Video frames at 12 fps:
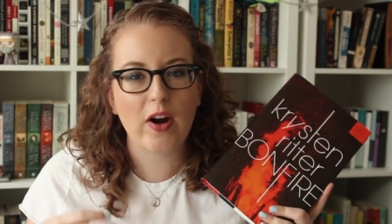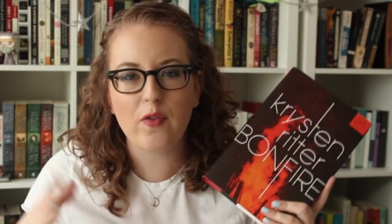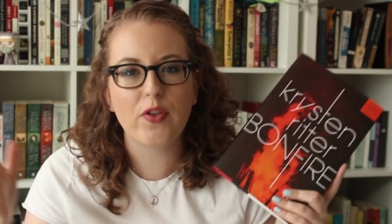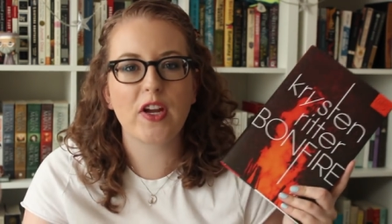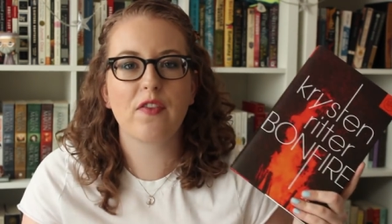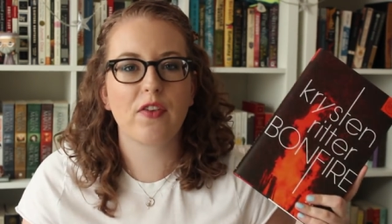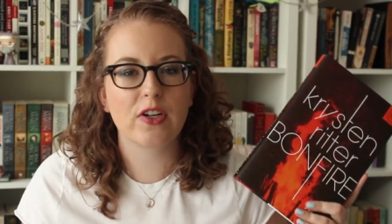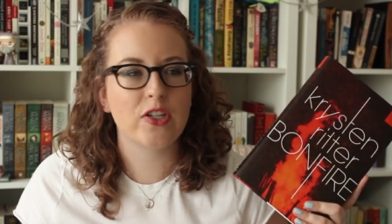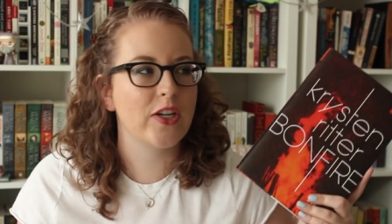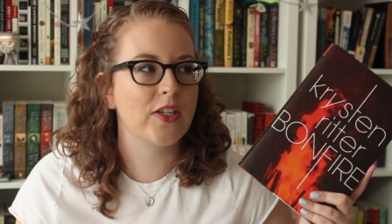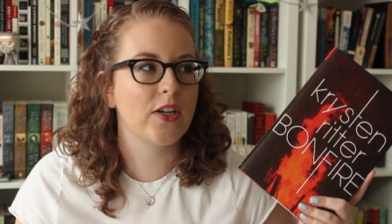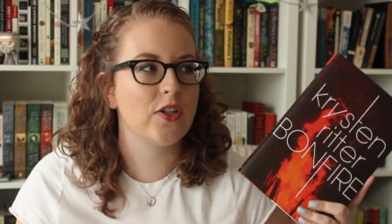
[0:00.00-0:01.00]
I don't think of her as
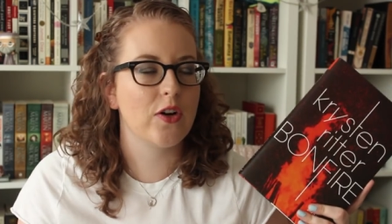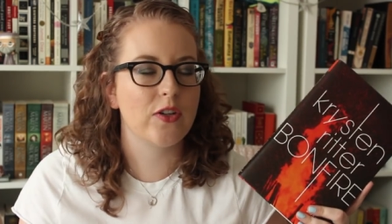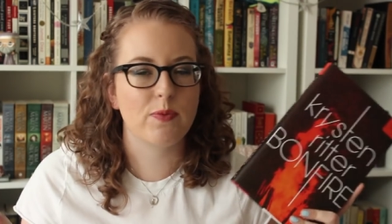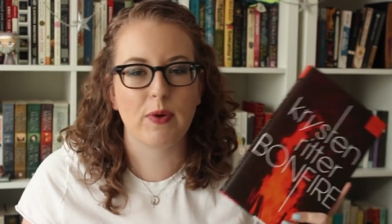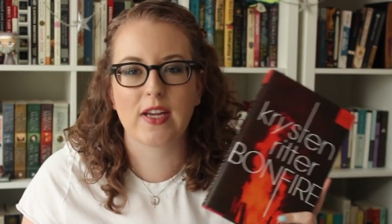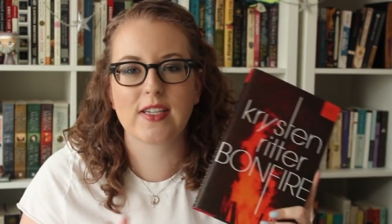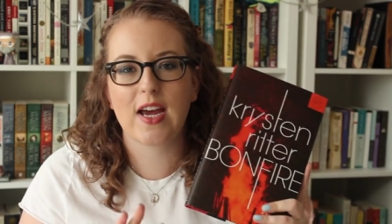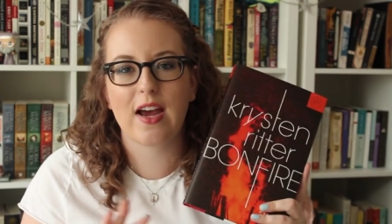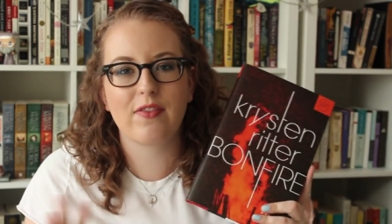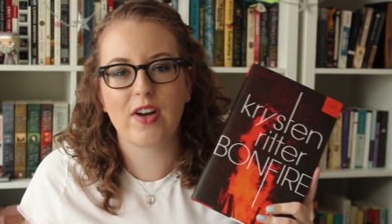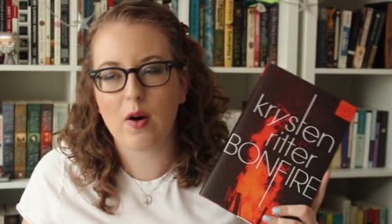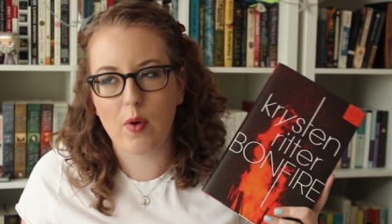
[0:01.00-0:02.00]
Jessica Jones because I
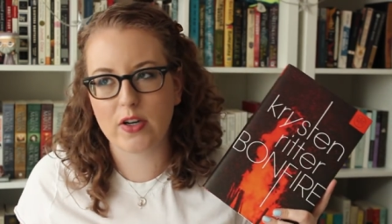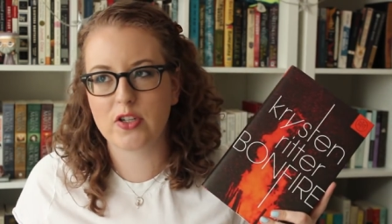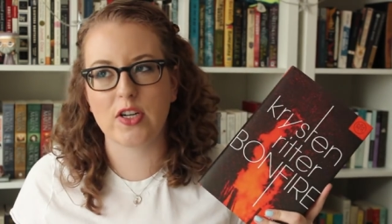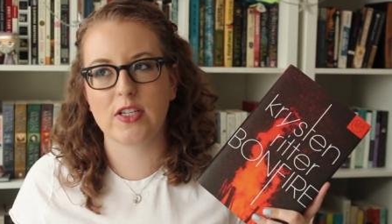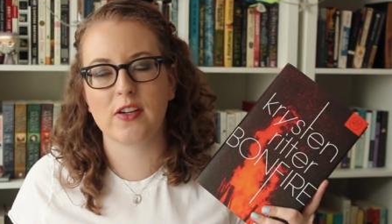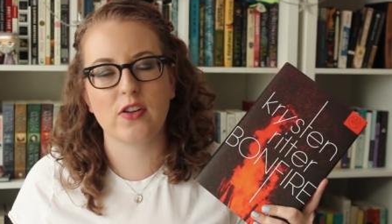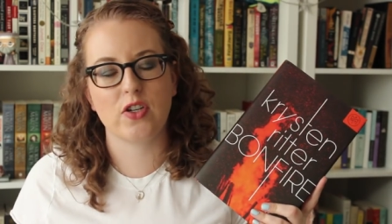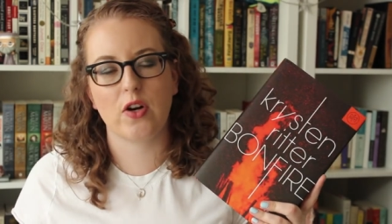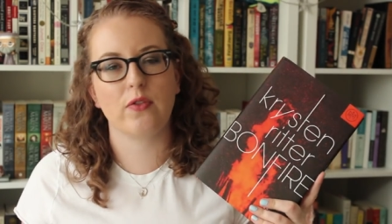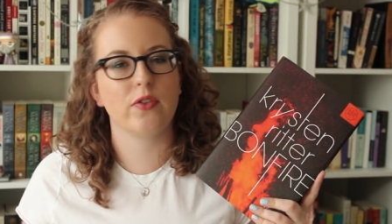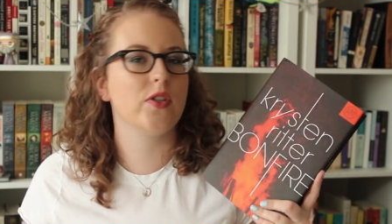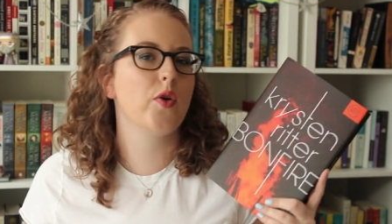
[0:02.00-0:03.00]
have not watched Jessica
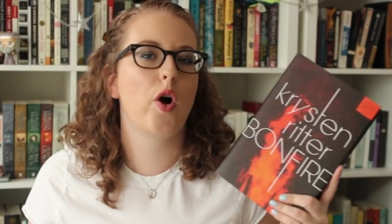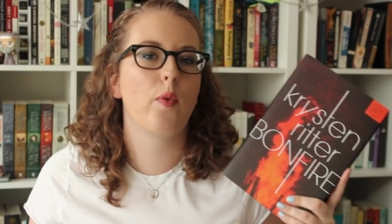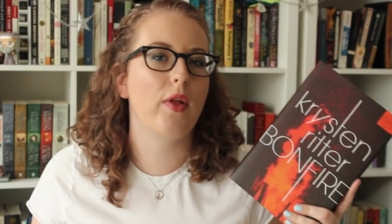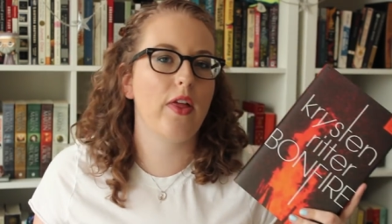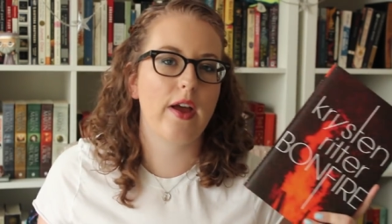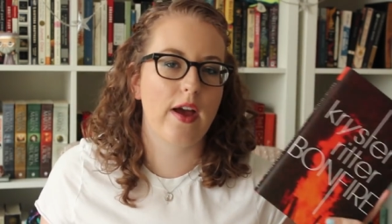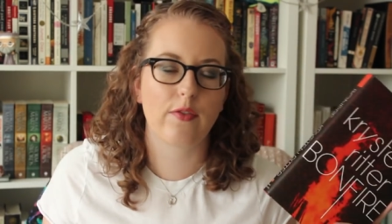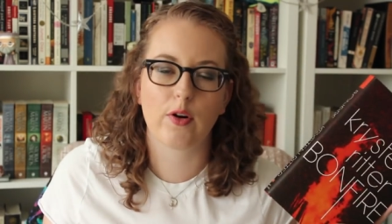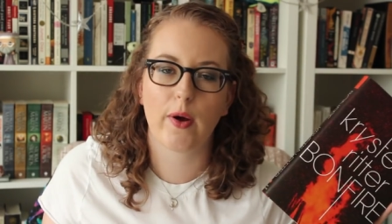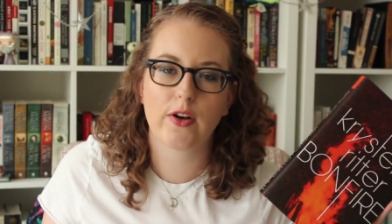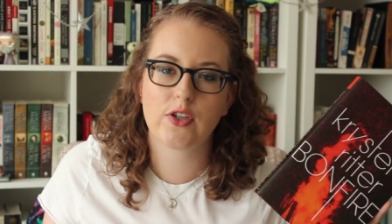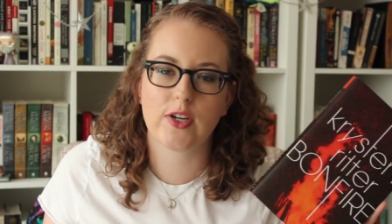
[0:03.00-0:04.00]
Jones, nor will I ever
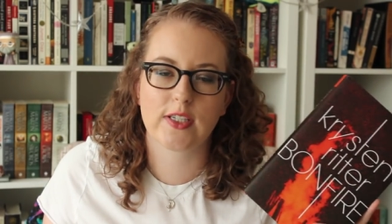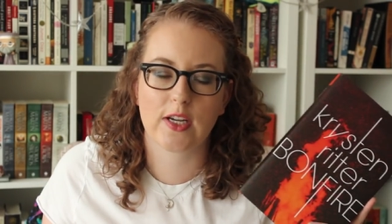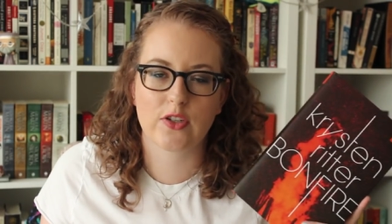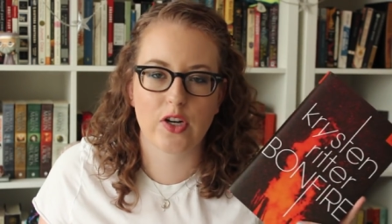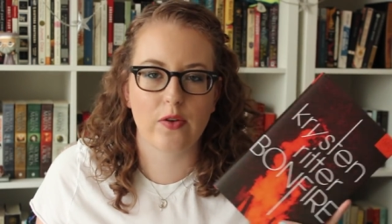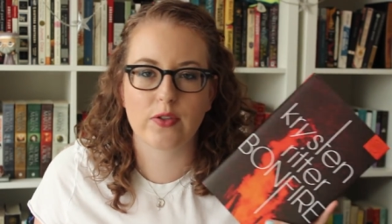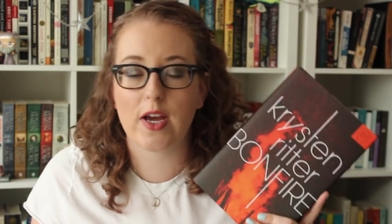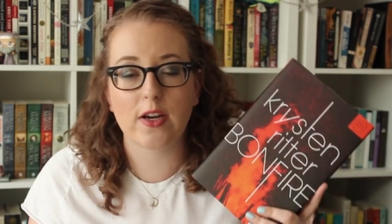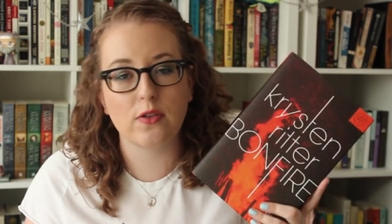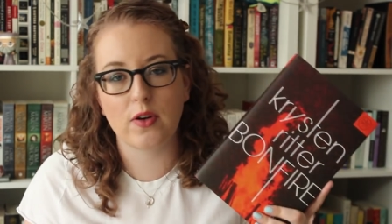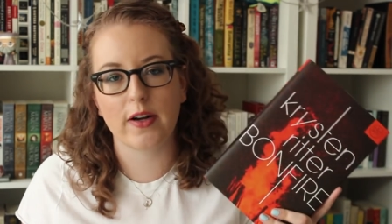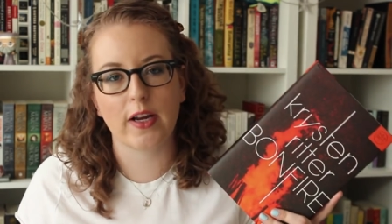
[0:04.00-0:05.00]
watch Jessica Jones. I
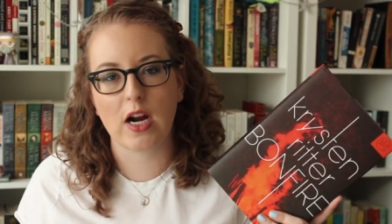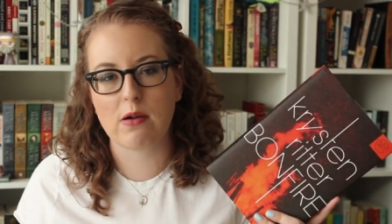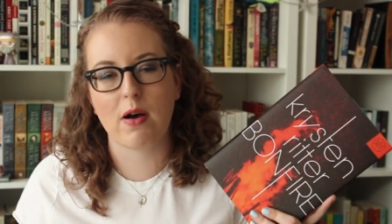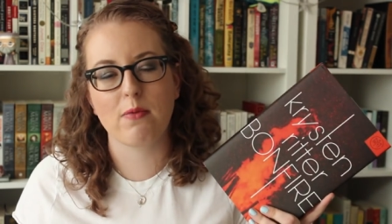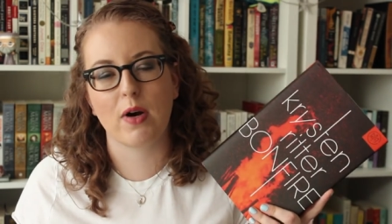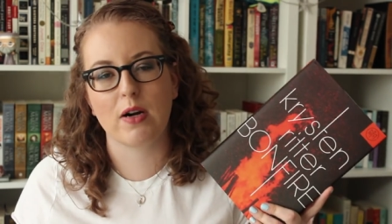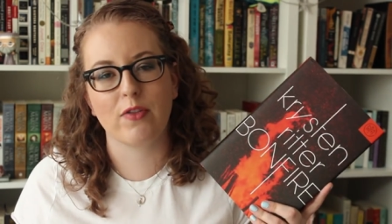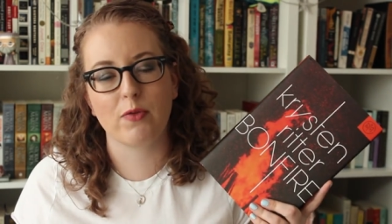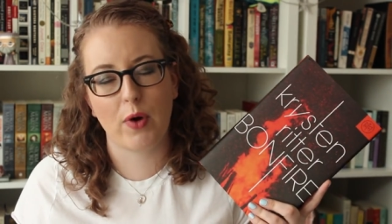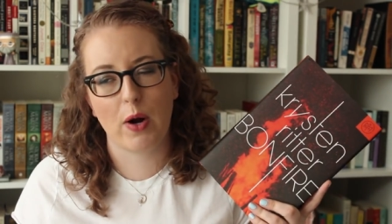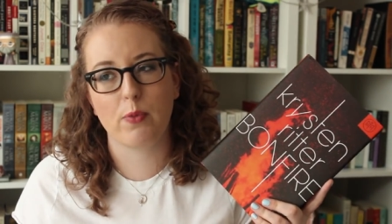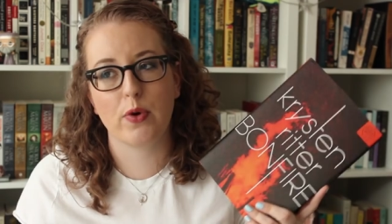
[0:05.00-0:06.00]
do not care about Marvel
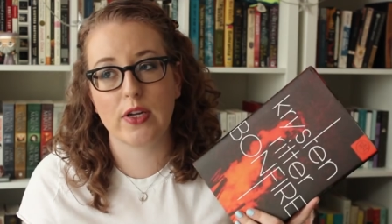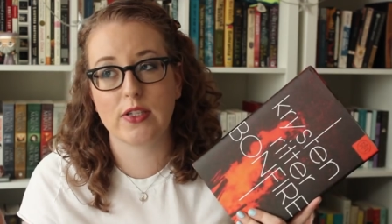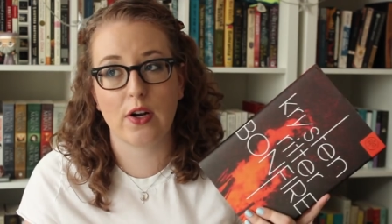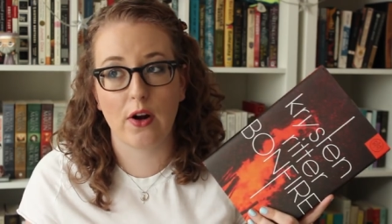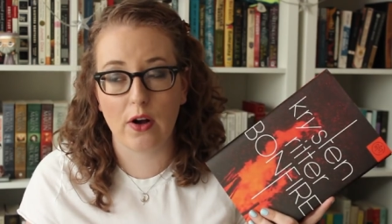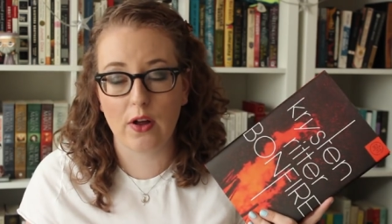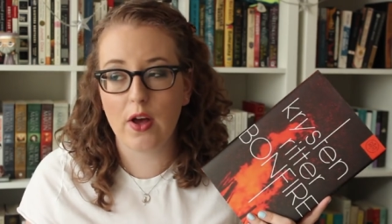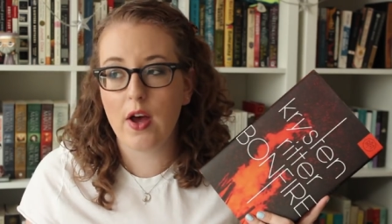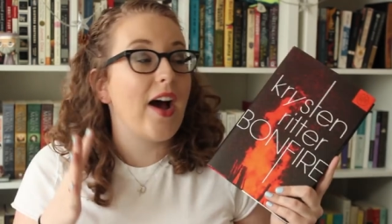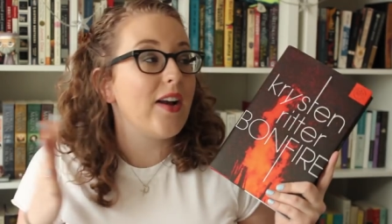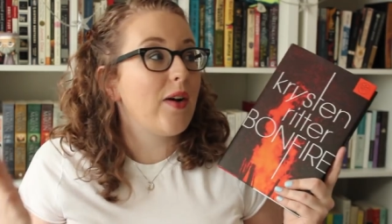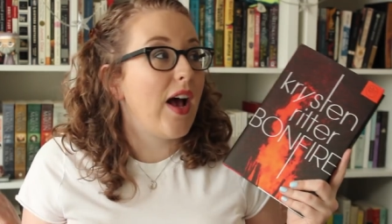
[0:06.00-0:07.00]
properties at all.
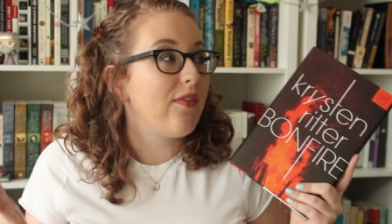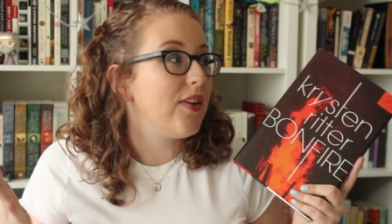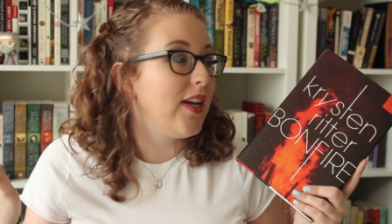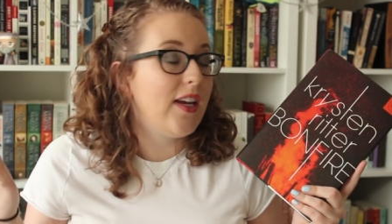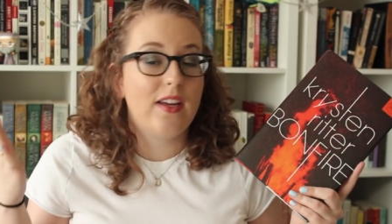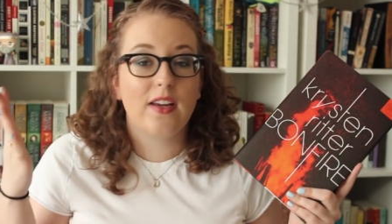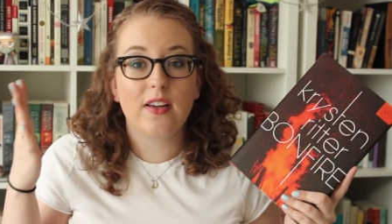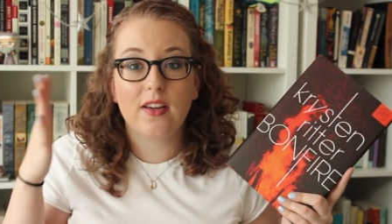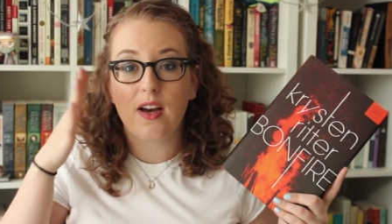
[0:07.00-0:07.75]
I don't have any